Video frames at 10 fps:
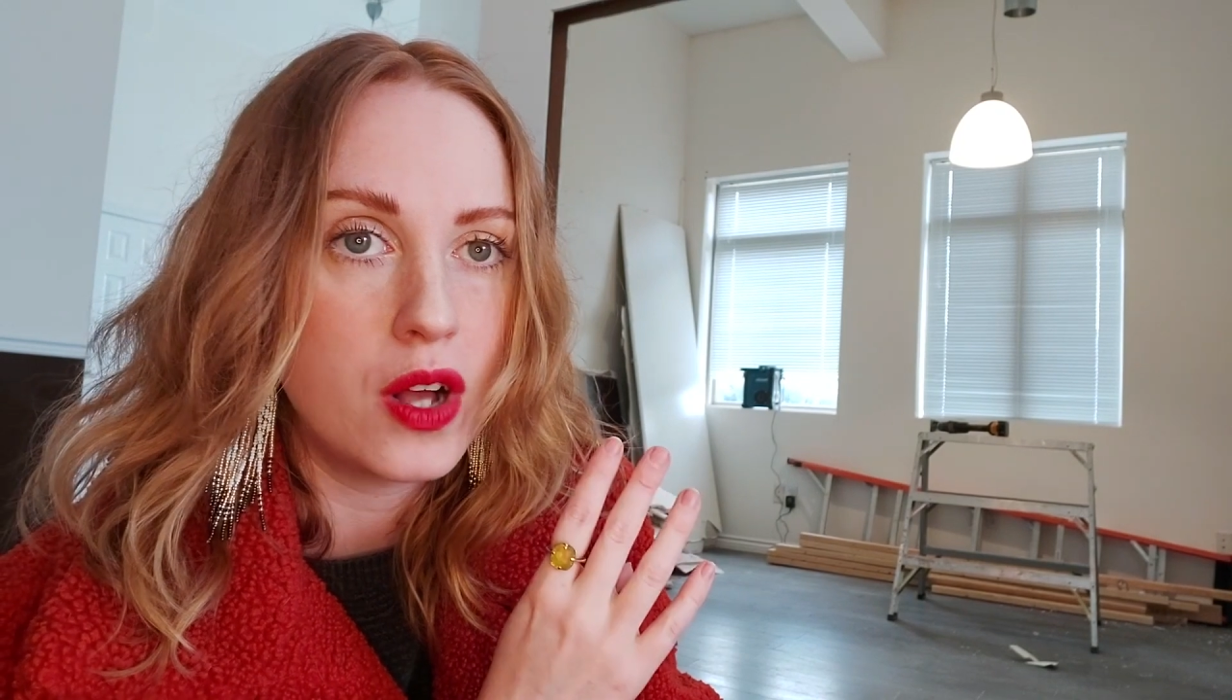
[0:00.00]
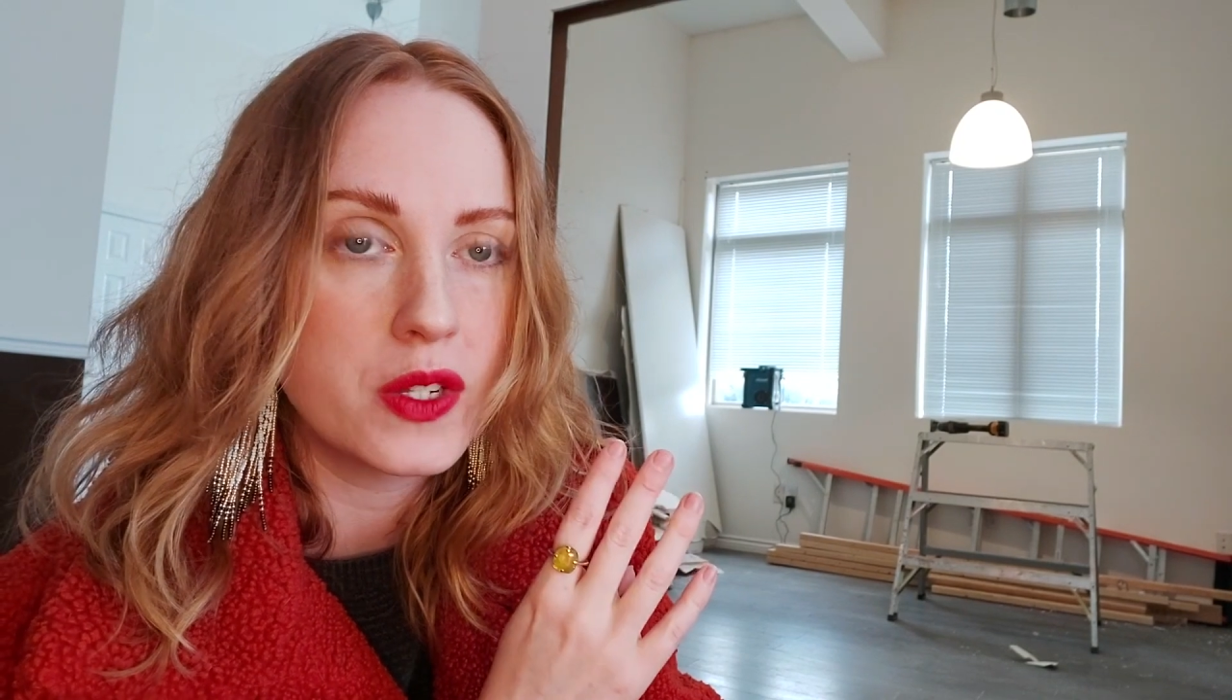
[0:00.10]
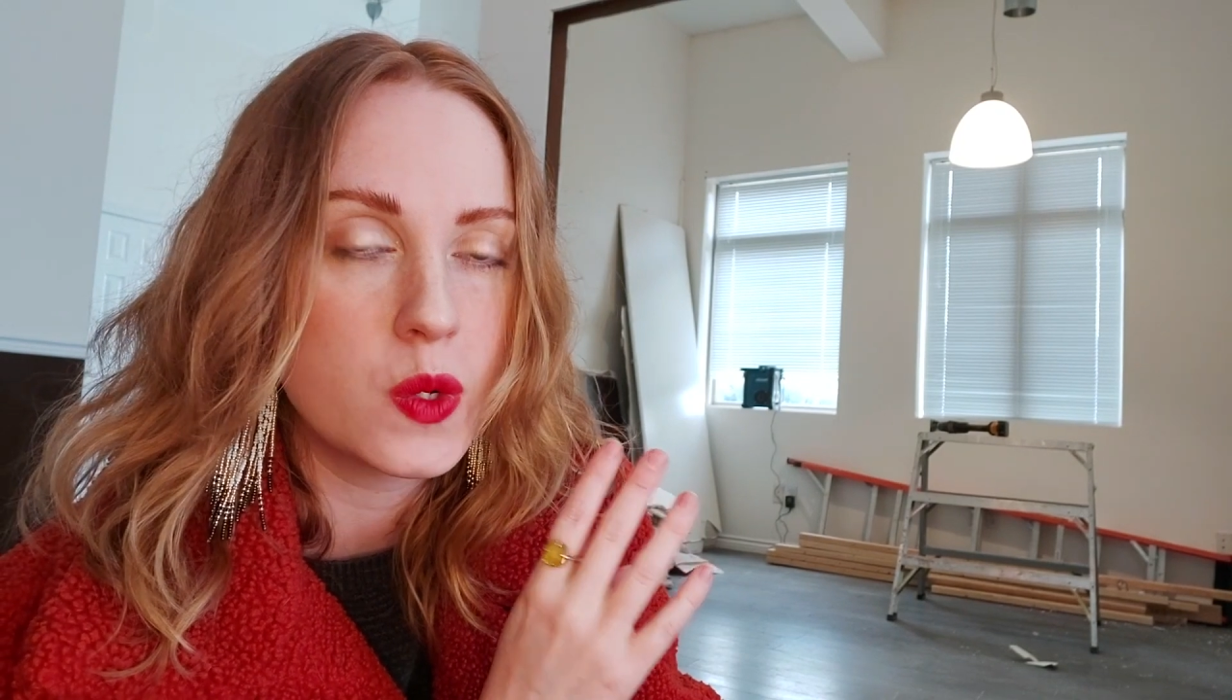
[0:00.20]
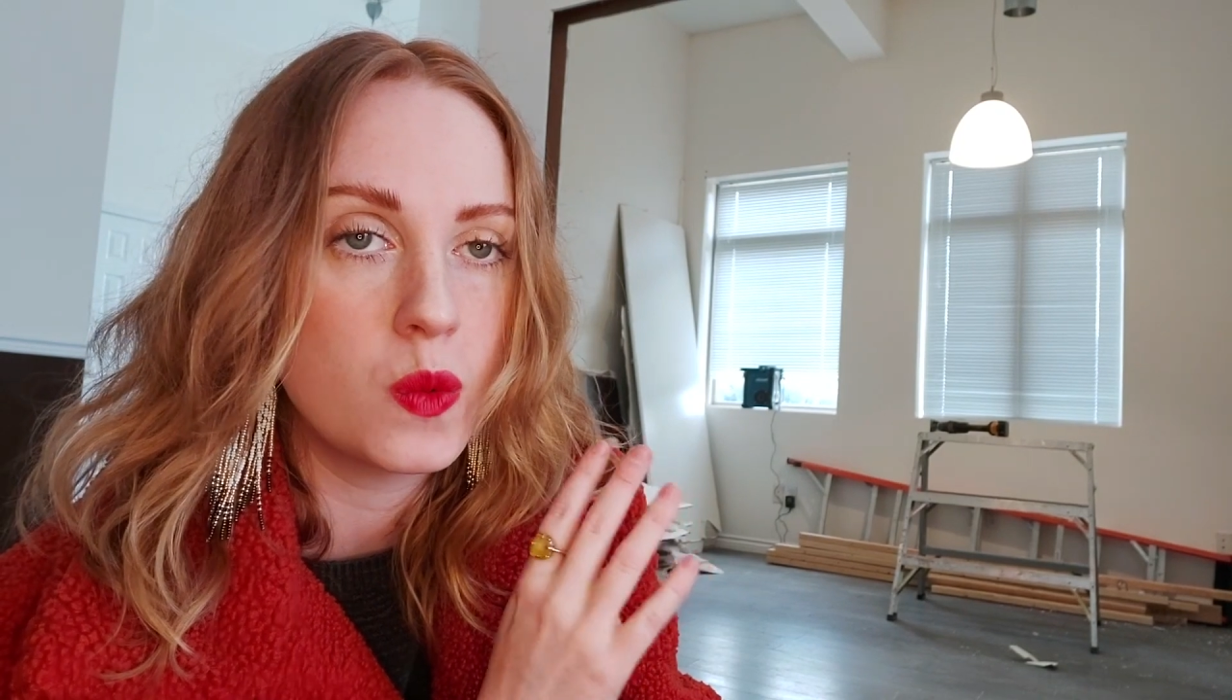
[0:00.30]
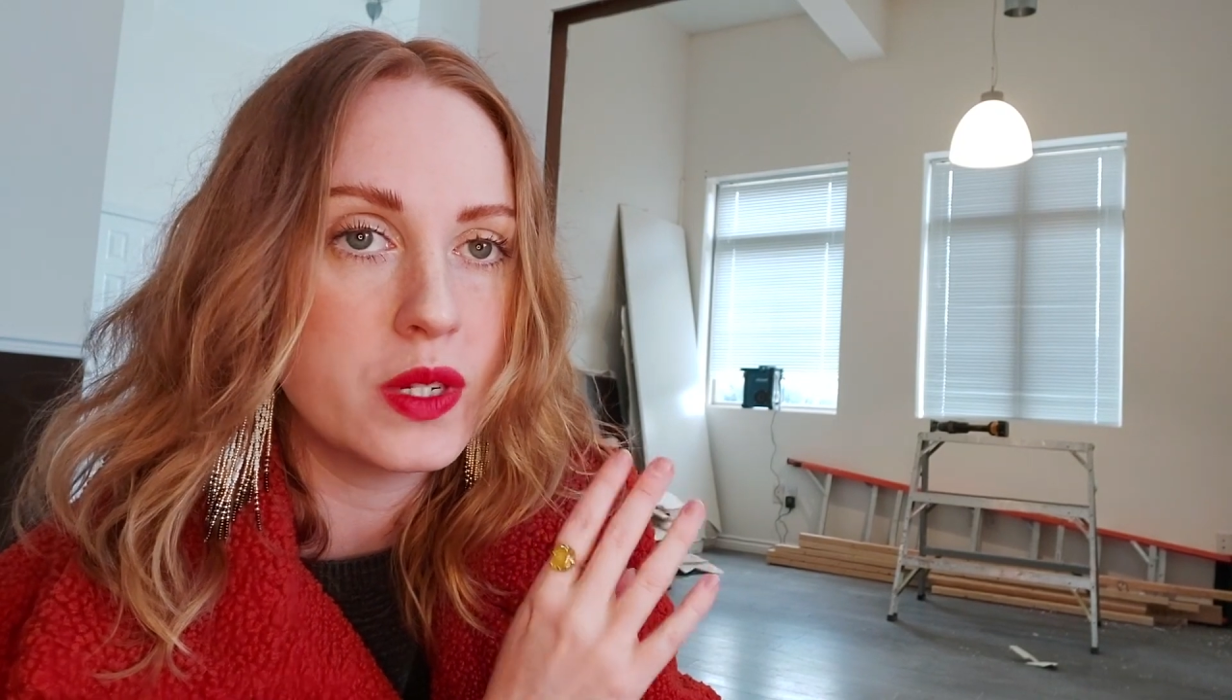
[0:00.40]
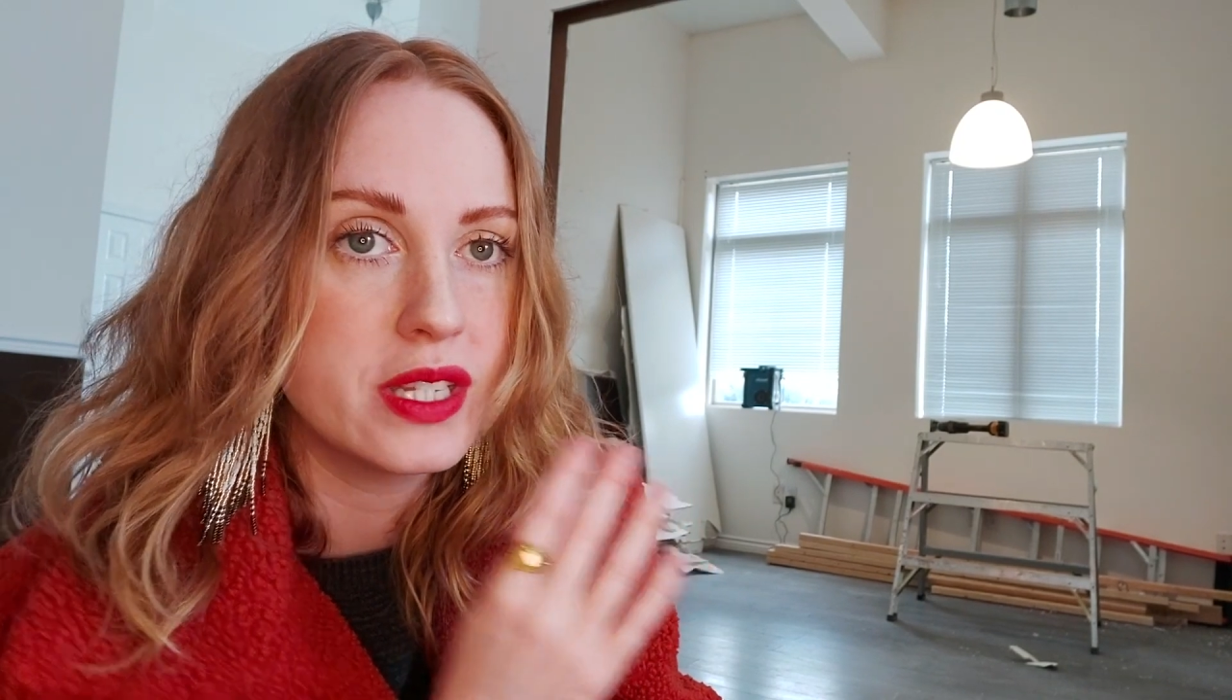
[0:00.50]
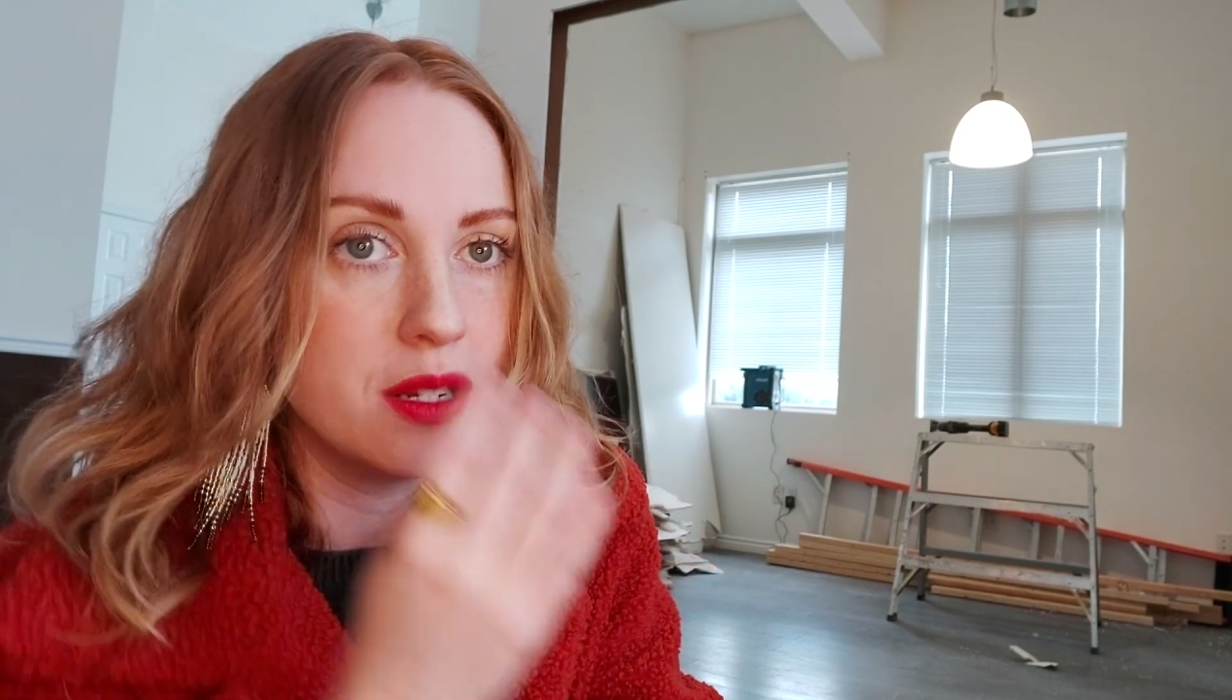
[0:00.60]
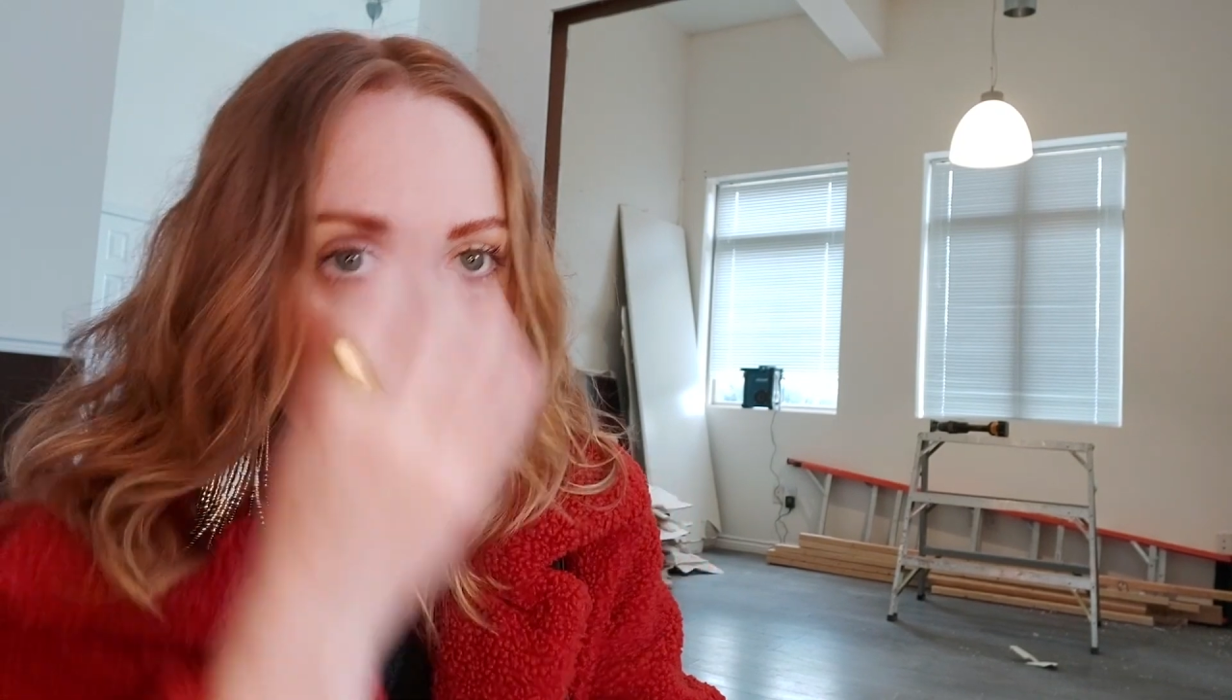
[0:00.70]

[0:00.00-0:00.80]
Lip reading: so it wasn't a